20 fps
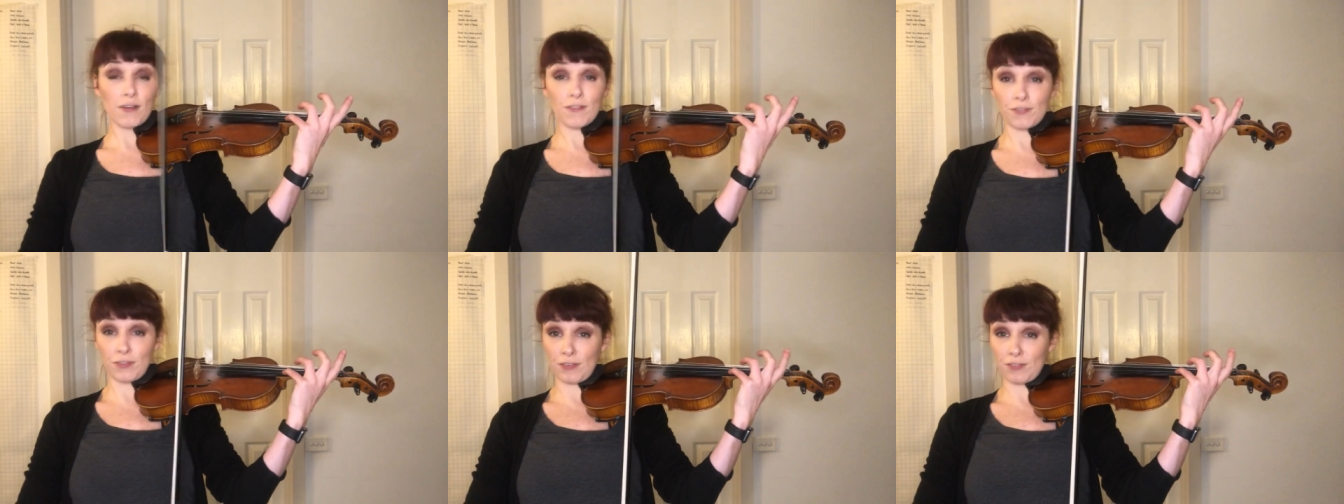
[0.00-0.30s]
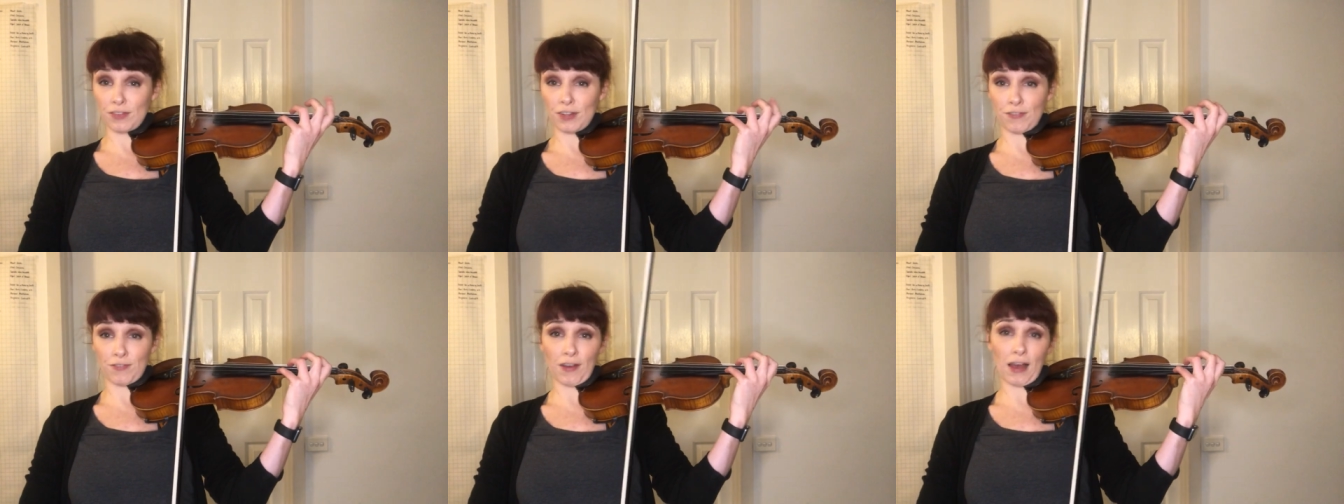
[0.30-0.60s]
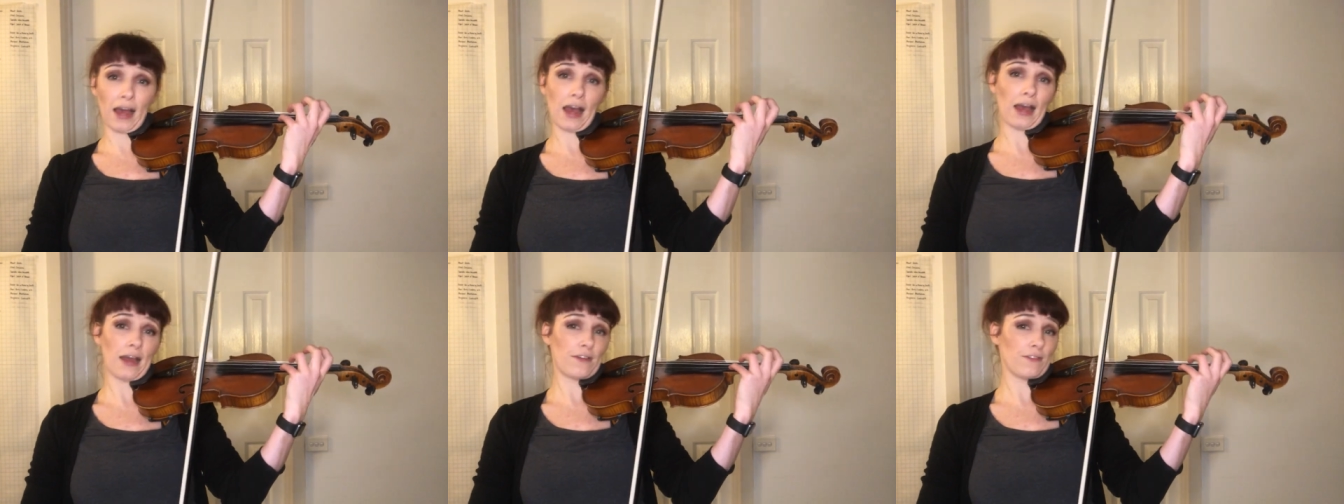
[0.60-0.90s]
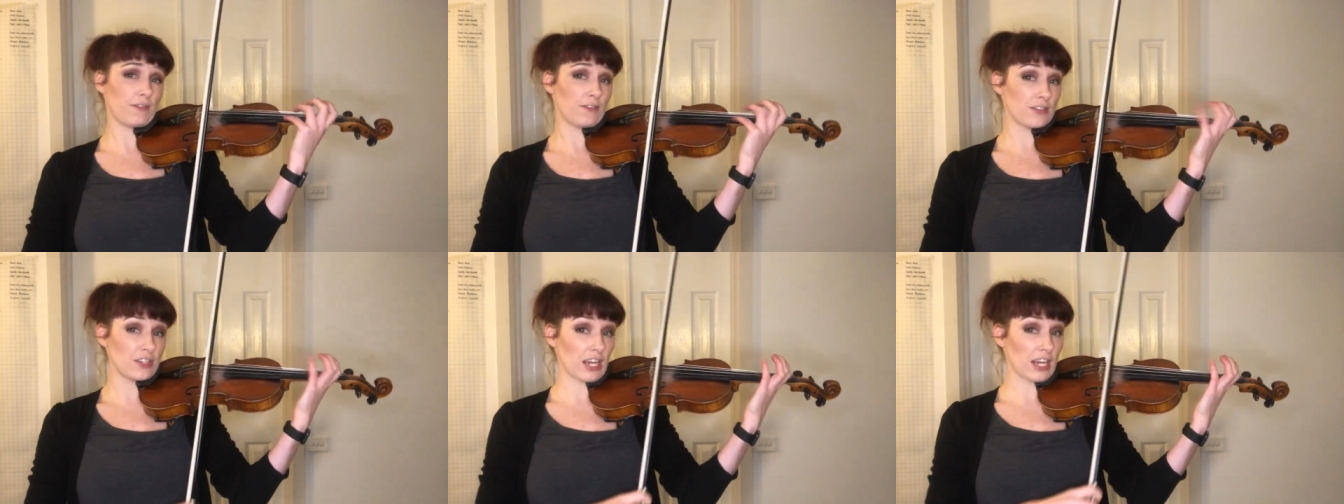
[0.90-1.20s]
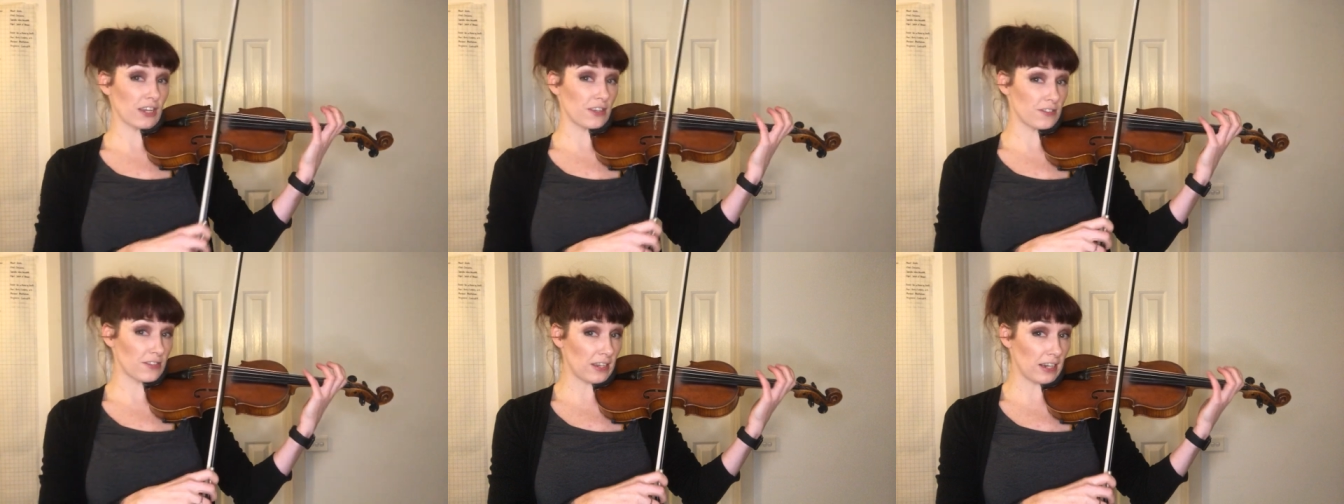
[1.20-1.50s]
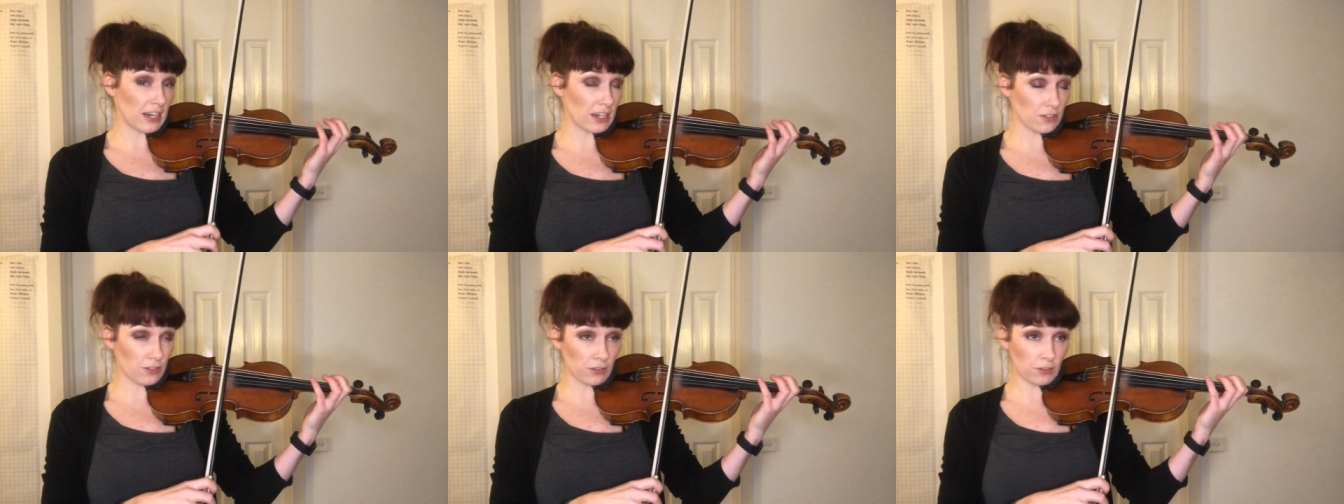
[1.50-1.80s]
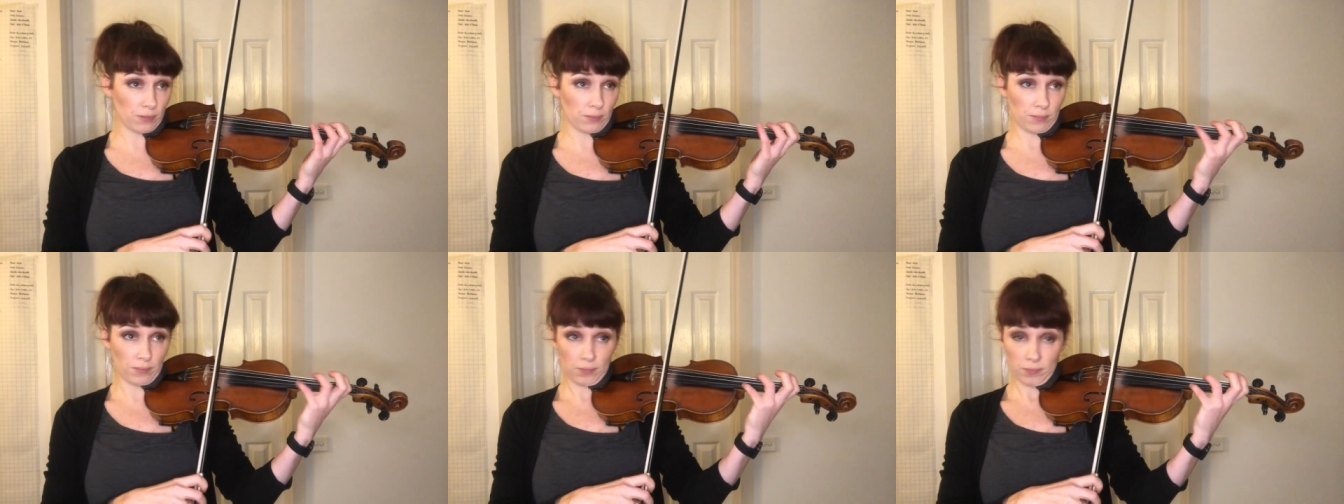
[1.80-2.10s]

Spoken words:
55, check your C natural.